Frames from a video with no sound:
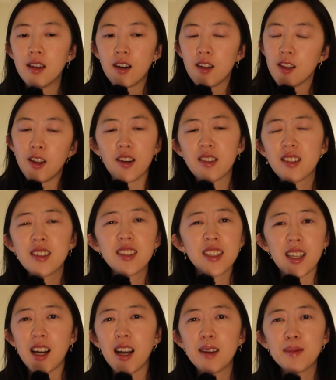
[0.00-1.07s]
a lot of the
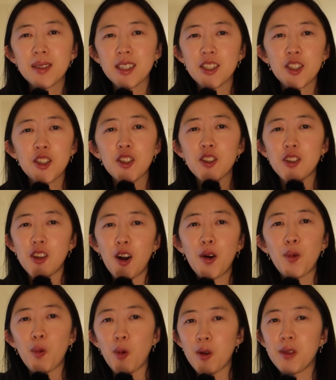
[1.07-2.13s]
times it's just
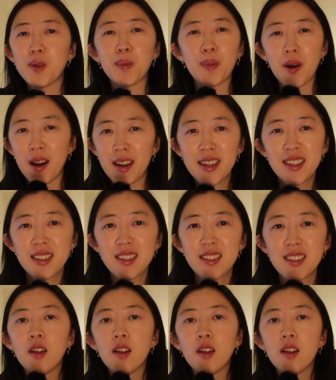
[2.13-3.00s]
not worth the price,